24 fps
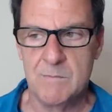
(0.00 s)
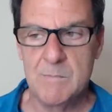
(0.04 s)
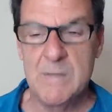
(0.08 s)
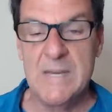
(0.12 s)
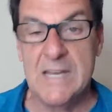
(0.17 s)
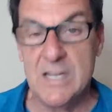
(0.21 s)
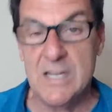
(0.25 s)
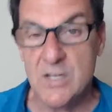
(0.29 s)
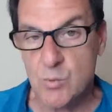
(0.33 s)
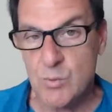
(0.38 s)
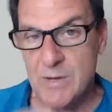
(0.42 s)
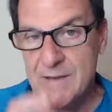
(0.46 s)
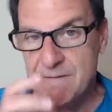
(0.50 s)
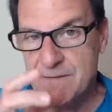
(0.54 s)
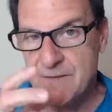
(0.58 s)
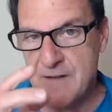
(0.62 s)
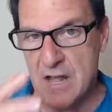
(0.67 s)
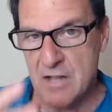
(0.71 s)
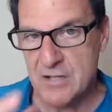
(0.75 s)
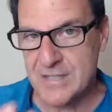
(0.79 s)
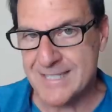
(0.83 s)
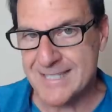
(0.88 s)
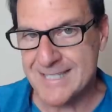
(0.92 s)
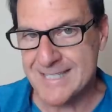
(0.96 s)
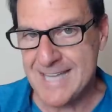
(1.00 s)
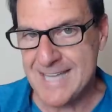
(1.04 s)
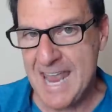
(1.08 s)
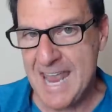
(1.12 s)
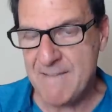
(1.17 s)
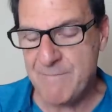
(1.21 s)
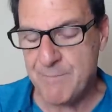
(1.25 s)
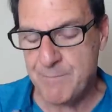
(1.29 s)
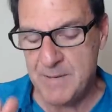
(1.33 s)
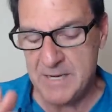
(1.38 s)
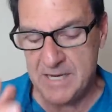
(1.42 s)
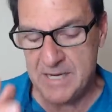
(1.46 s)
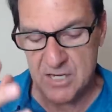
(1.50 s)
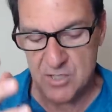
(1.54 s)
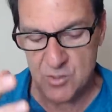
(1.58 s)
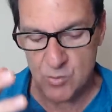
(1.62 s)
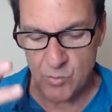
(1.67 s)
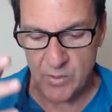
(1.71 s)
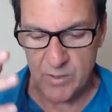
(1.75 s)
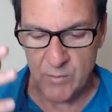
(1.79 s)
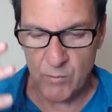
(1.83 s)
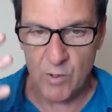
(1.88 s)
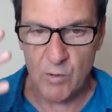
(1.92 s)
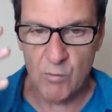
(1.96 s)
because we felt safe,
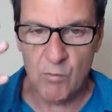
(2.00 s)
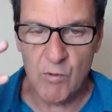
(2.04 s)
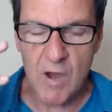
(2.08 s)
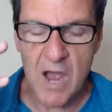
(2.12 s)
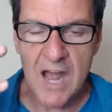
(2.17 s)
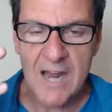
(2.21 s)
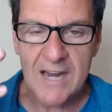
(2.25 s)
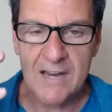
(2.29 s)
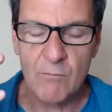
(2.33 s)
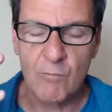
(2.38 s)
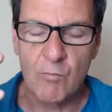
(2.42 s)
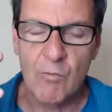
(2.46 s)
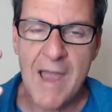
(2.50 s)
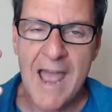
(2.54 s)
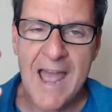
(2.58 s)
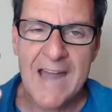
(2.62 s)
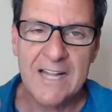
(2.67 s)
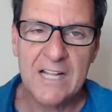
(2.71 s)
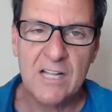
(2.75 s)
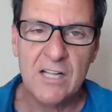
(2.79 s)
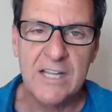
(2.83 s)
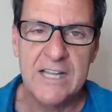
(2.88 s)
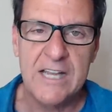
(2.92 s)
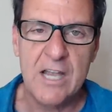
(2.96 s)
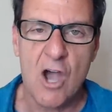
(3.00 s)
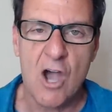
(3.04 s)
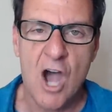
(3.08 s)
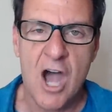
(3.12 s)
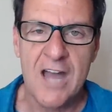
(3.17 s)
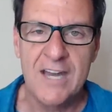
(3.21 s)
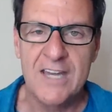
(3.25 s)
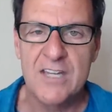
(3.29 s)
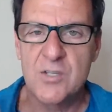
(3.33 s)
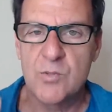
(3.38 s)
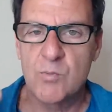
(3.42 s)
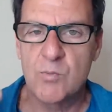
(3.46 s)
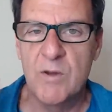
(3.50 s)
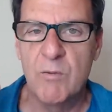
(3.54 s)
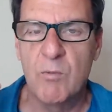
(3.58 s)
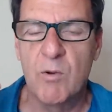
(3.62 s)
because we were ra- radically honest,